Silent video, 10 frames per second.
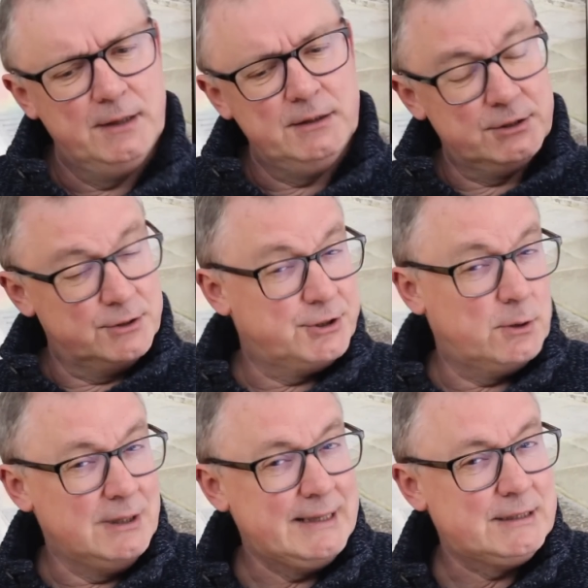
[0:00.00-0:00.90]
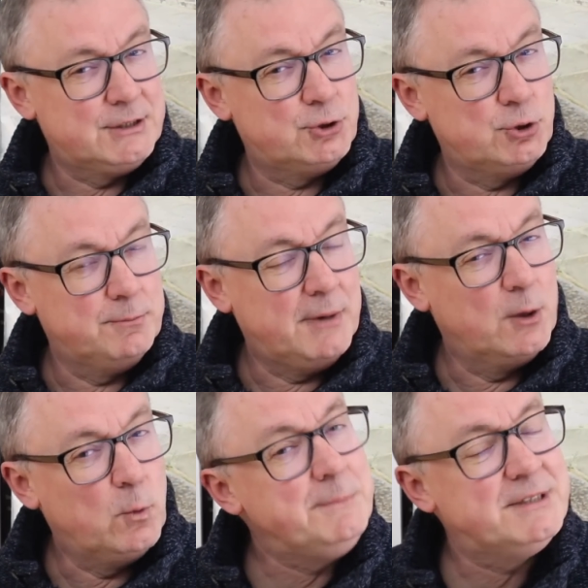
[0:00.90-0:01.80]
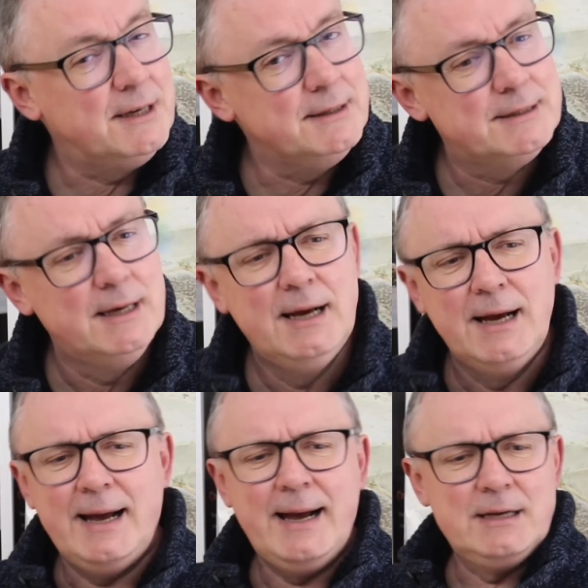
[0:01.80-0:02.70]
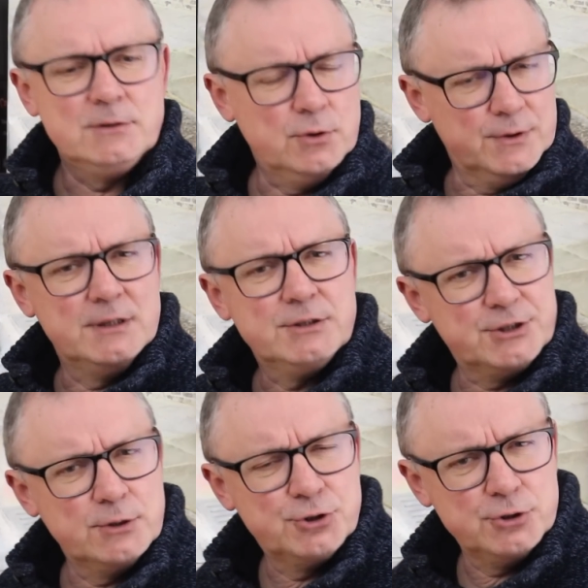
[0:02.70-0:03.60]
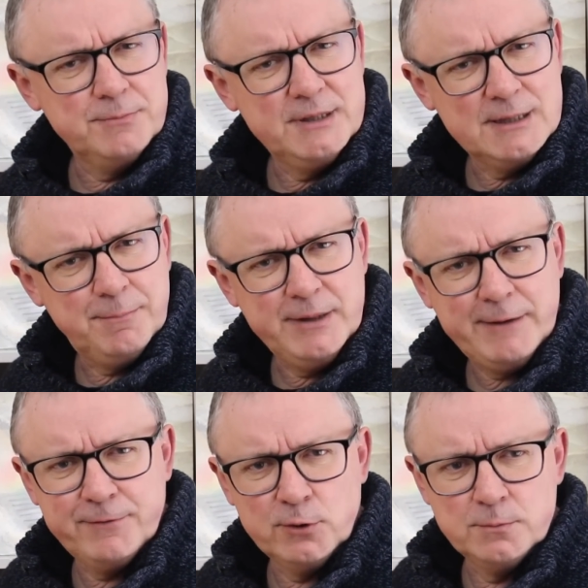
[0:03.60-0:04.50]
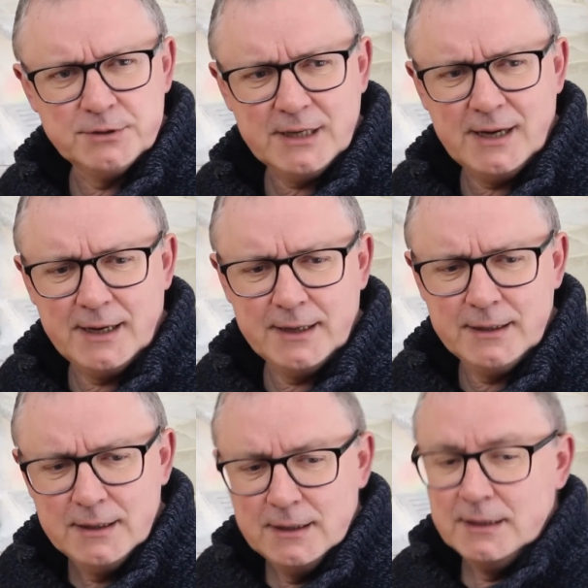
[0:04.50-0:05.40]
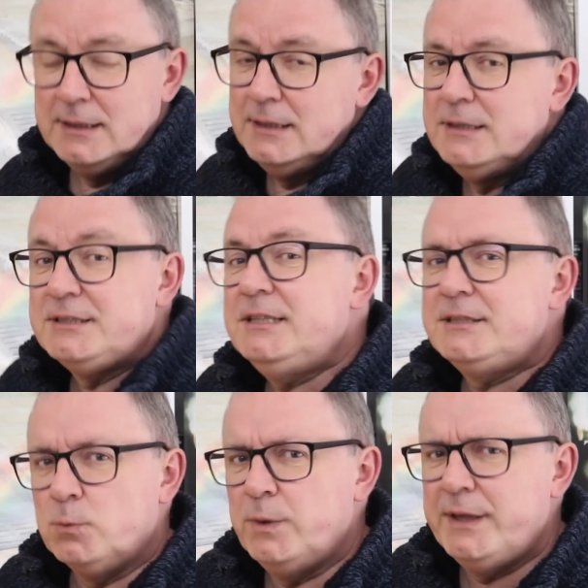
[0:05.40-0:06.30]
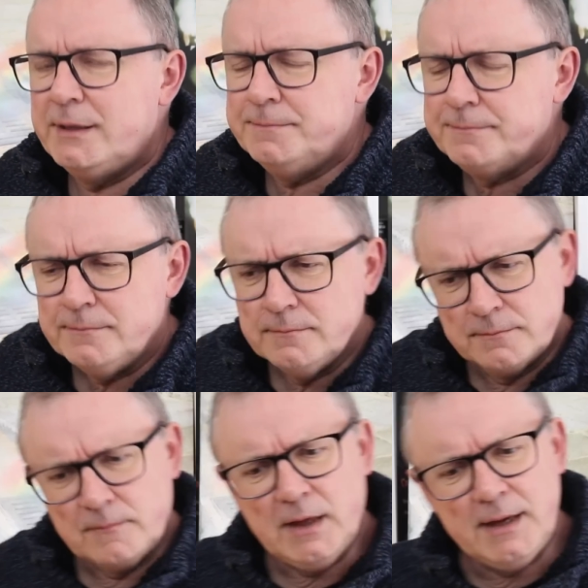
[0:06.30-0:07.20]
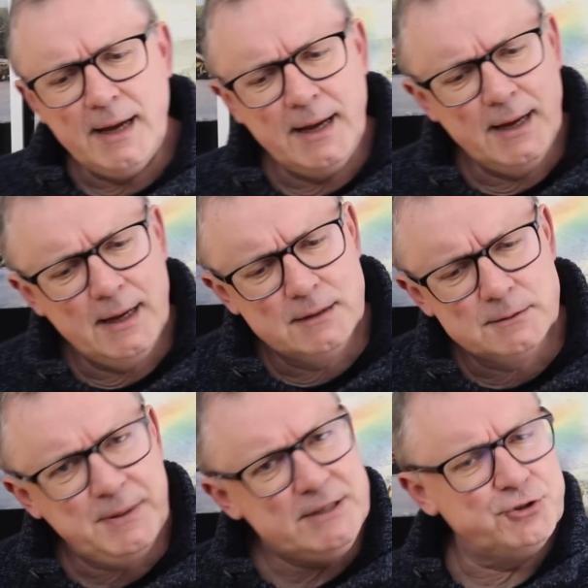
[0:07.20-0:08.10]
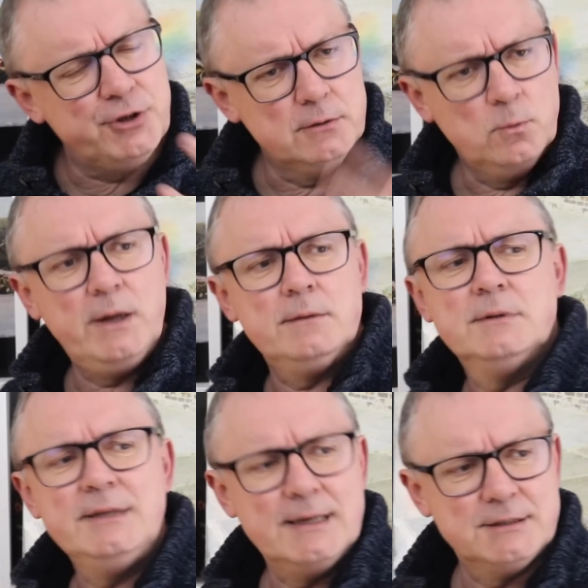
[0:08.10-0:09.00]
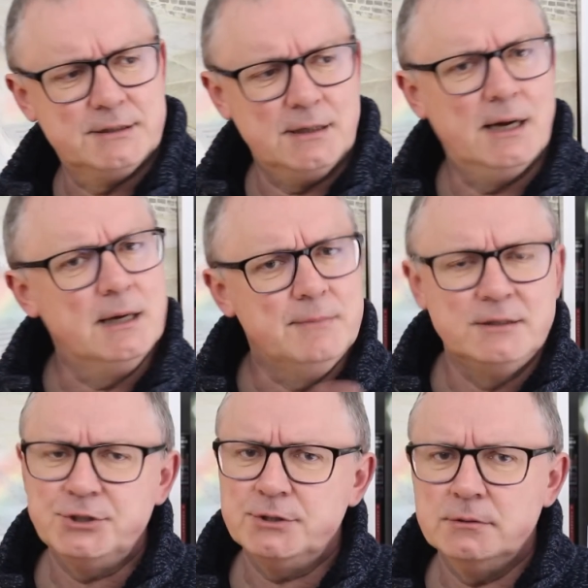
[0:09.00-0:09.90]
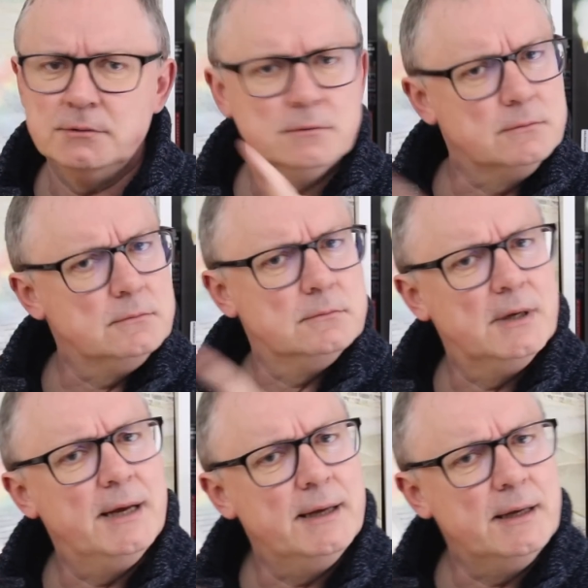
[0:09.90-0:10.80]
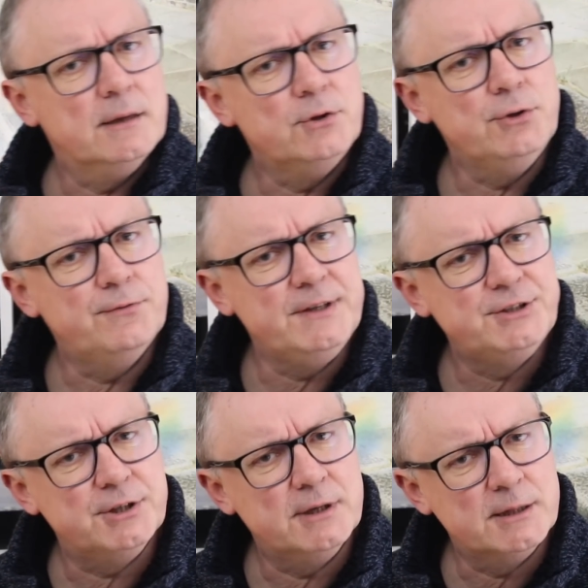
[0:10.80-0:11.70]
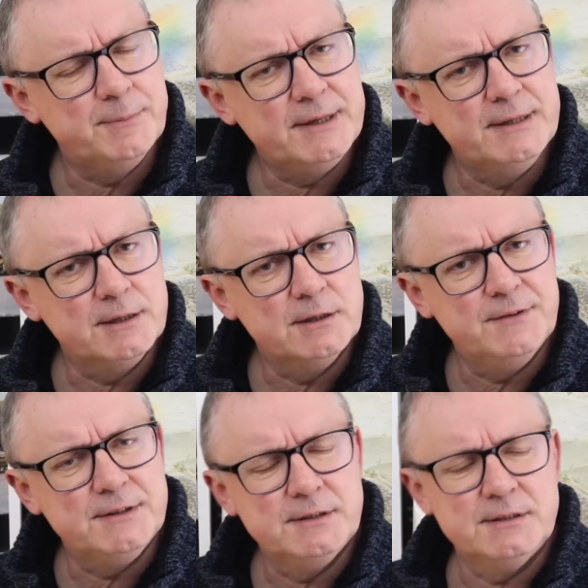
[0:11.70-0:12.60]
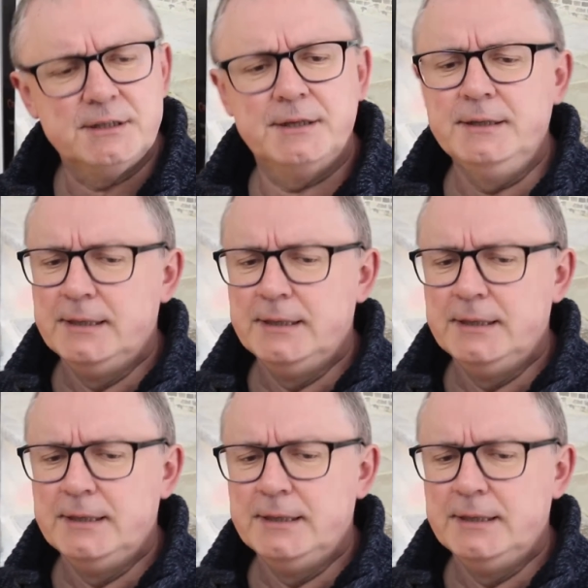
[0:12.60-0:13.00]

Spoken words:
There's also links to my website and other social media platforms that I sit within. And Patreon, well, yes, I mentioned a new feature at the beginning of the vid, didn't I?